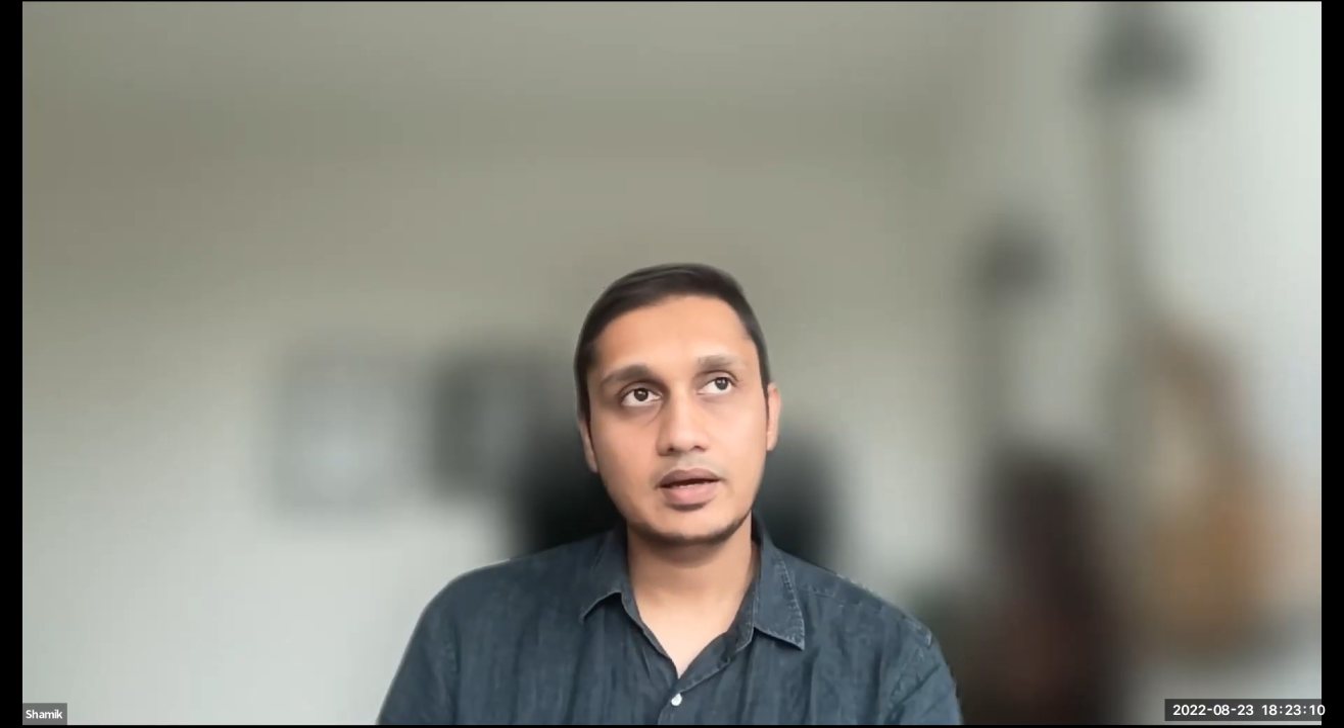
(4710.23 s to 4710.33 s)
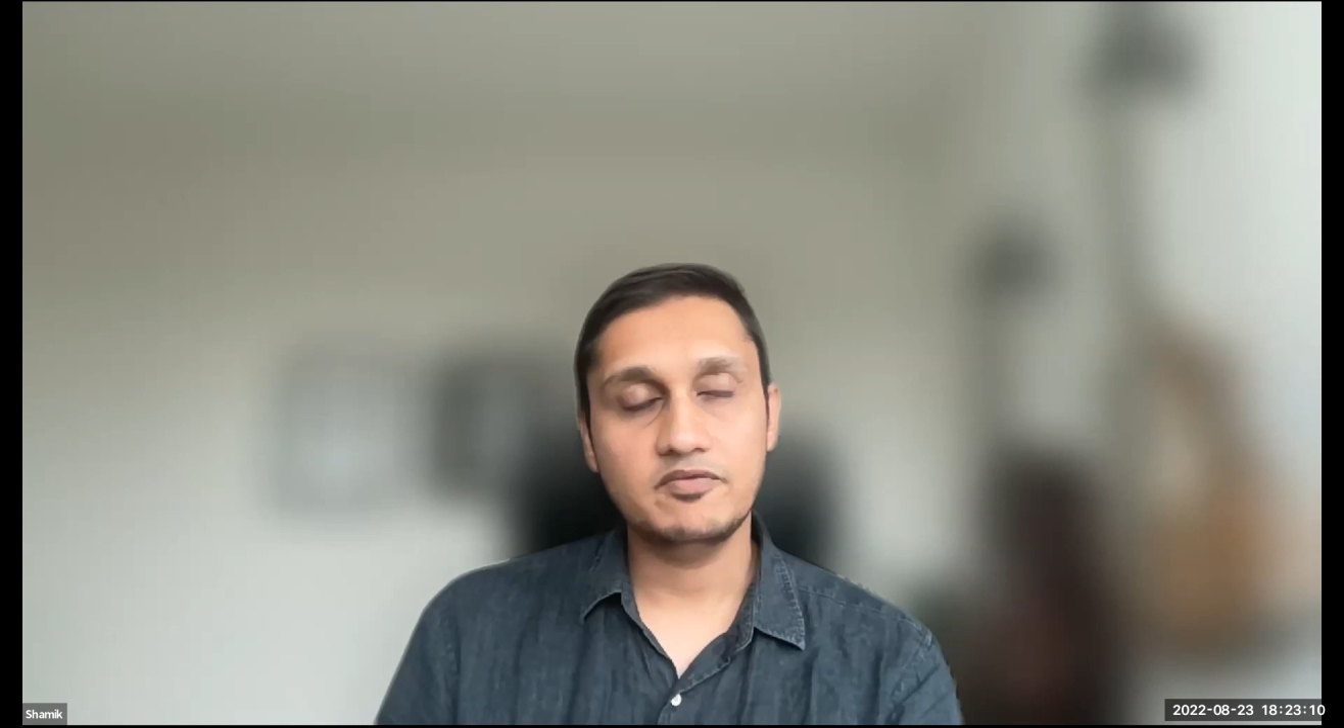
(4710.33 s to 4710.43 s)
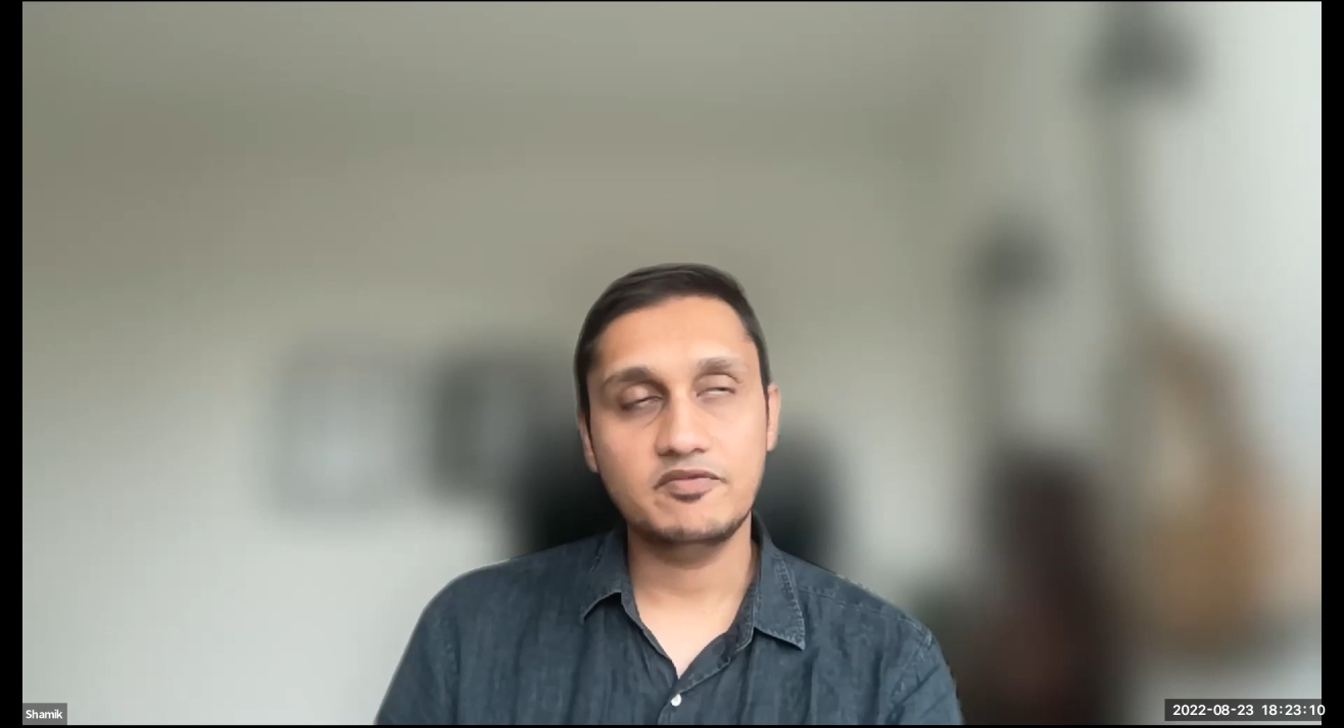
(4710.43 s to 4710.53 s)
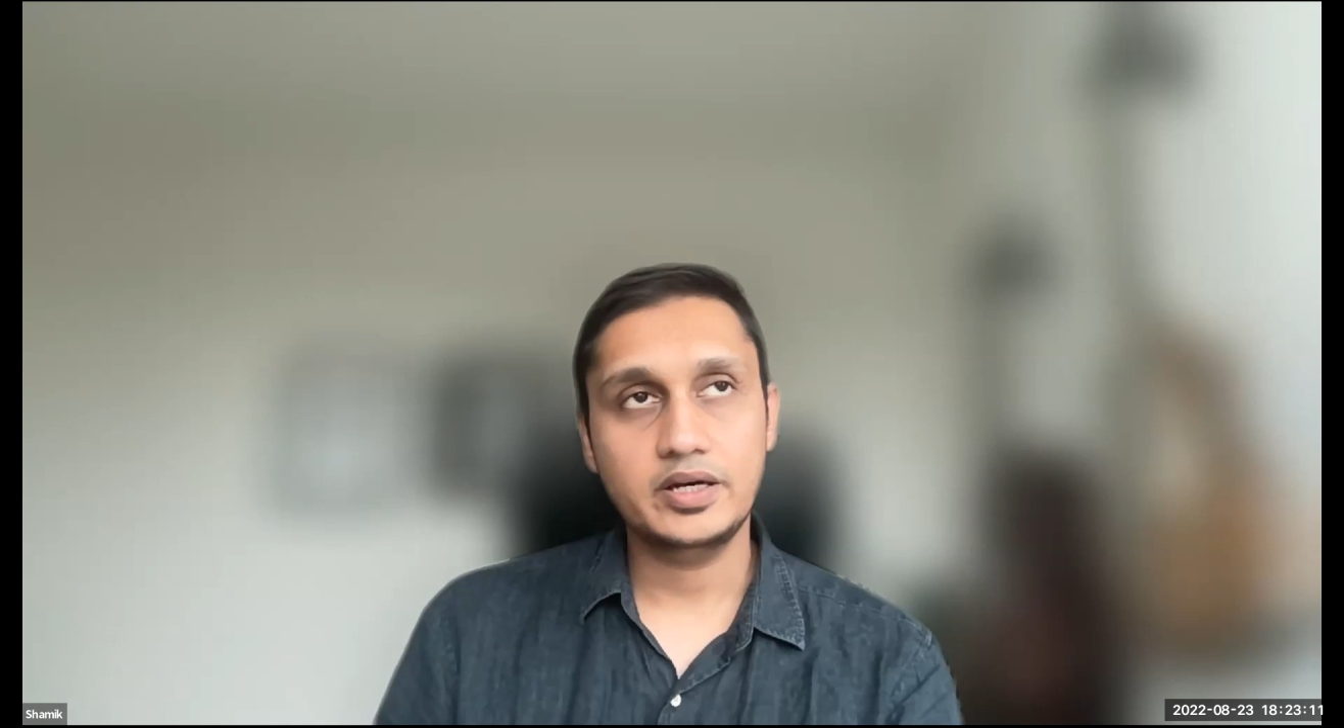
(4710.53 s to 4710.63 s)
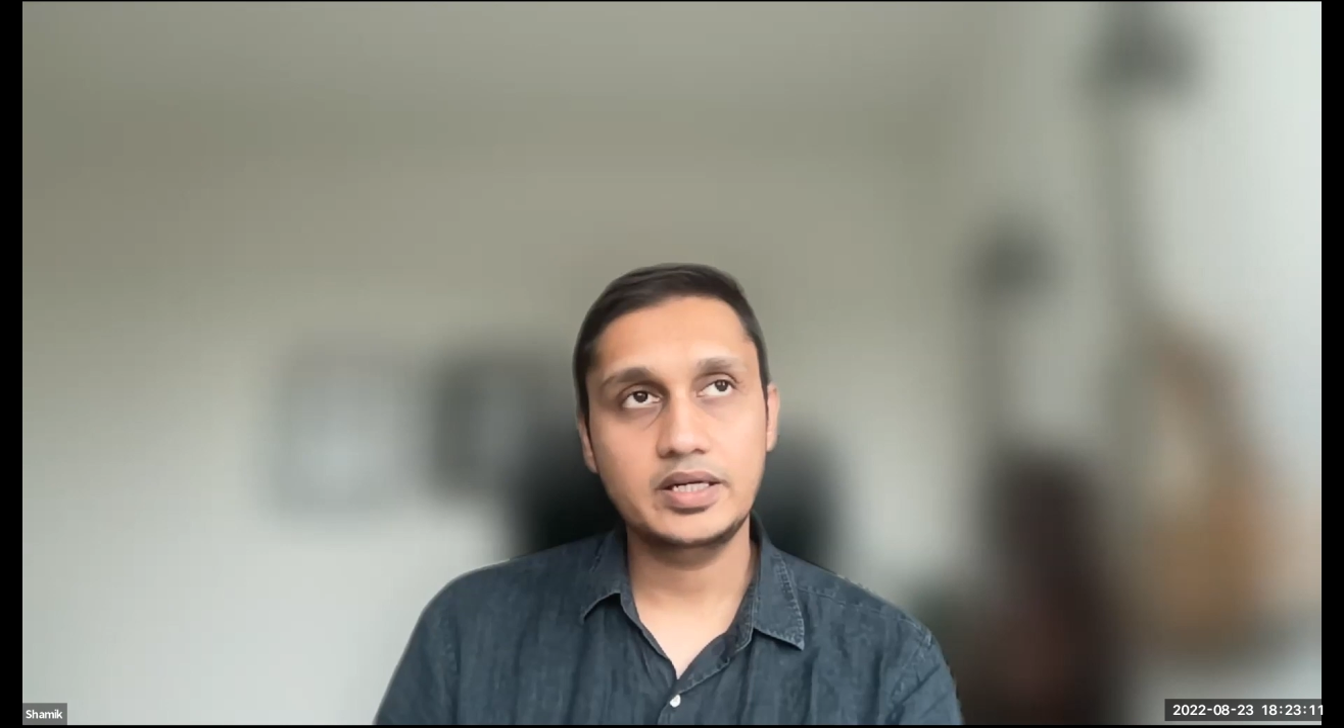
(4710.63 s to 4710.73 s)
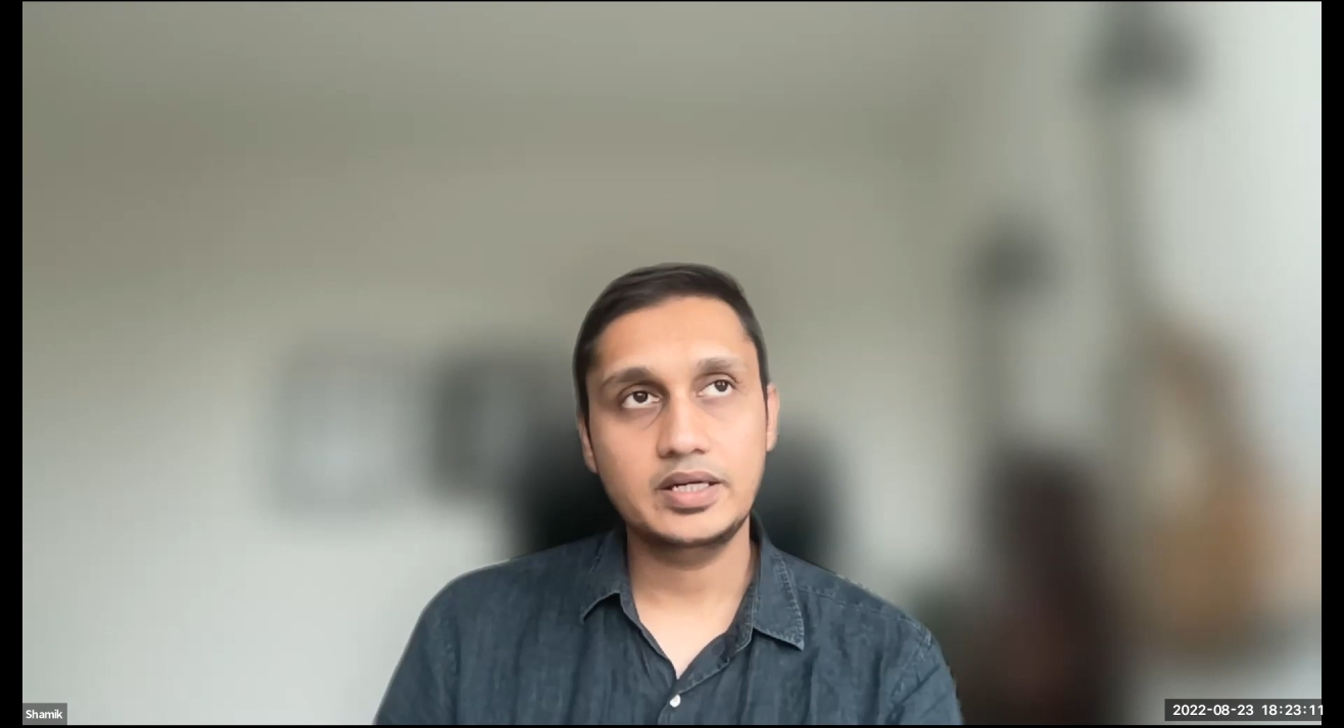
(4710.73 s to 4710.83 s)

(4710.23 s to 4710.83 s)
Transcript: am very